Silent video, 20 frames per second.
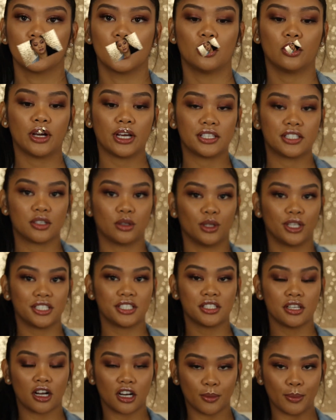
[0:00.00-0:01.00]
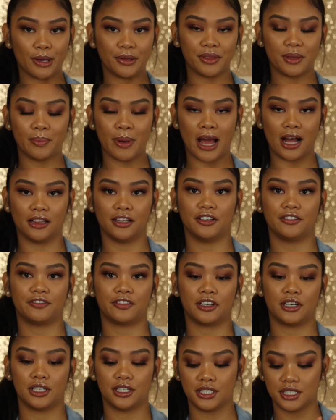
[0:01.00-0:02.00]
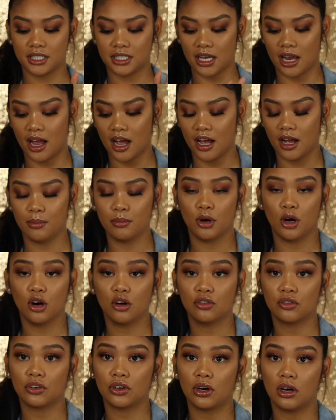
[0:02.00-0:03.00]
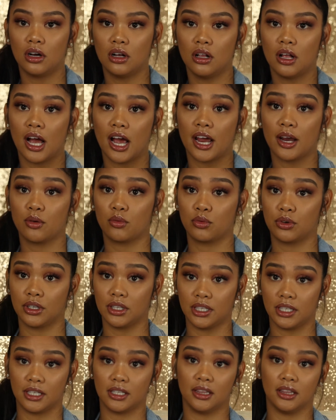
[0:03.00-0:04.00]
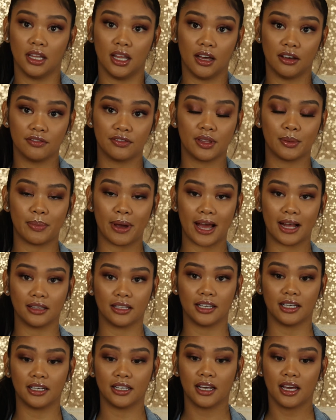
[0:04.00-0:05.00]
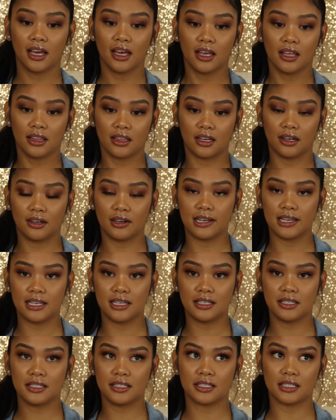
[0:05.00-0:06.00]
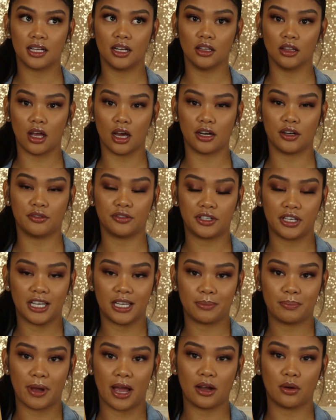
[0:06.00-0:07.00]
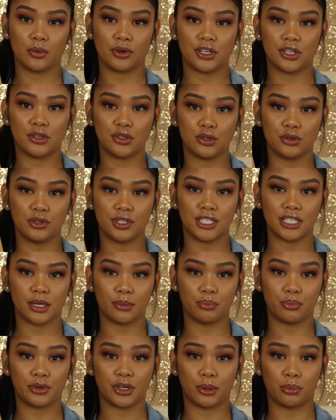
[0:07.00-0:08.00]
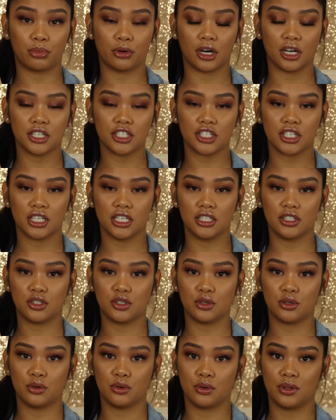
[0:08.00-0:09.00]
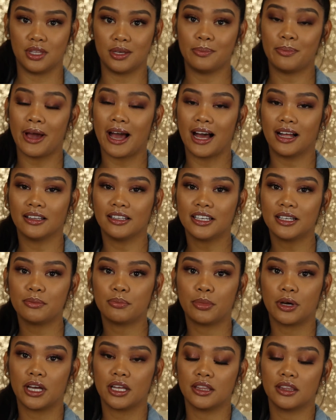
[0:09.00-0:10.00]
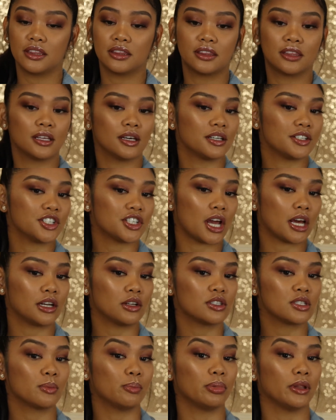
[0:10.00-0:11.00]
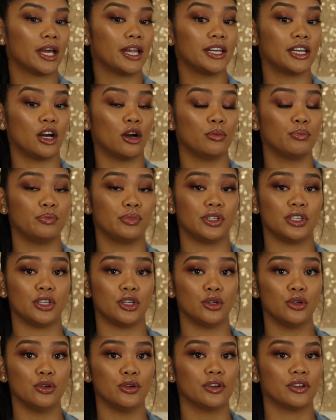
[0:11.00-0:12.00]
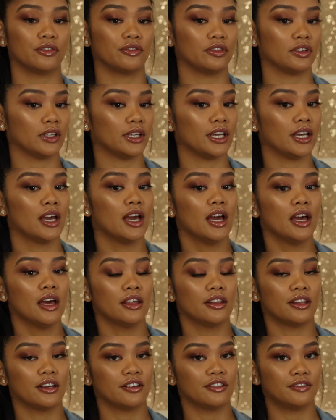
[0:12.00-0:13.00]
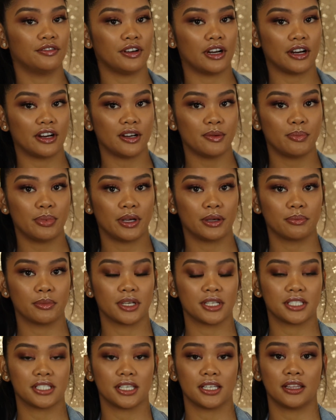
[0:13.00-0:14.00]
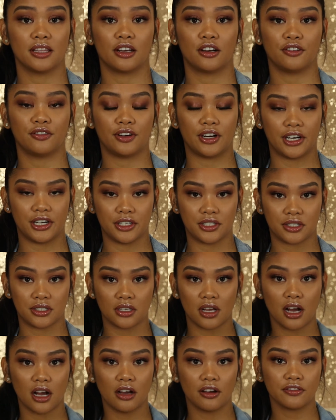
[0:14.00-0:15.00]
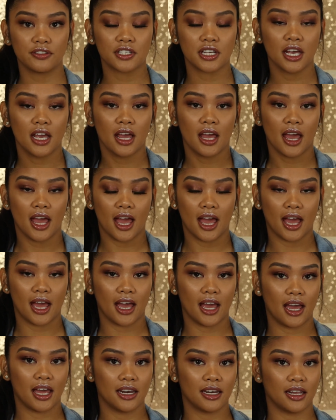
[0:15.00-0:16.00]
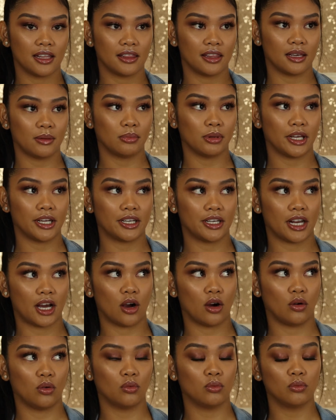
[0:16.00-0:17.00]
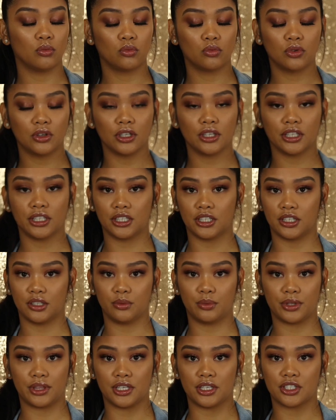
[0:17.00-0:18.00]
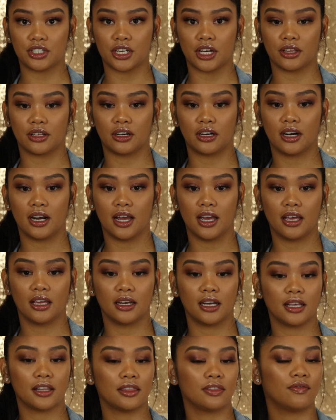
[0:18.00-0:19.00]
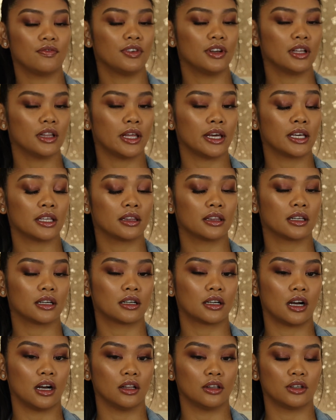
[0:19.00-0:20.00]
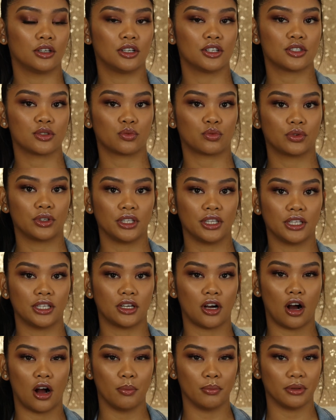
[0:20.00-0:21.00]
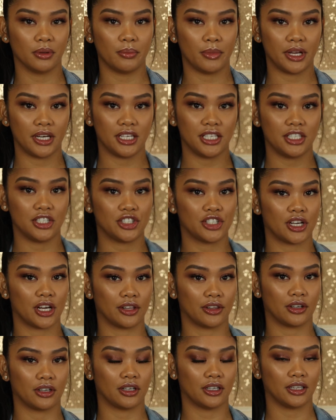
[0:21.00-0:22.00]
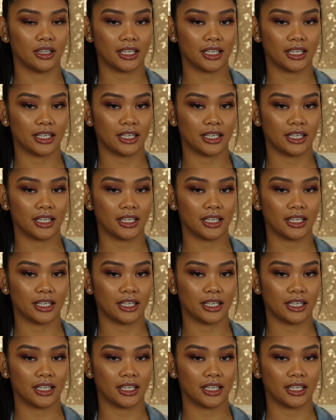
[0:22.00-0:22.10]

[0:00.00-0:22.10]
Okay, so let's talk about the palette first. Overall, I really love the palette. There is a lot of kickback when you do dip your brush into the palette, but the shadows blend out beautifully. They're very pigmented, they're very soft, and they blend out really good with each other, and I feel like the colors really complement each other.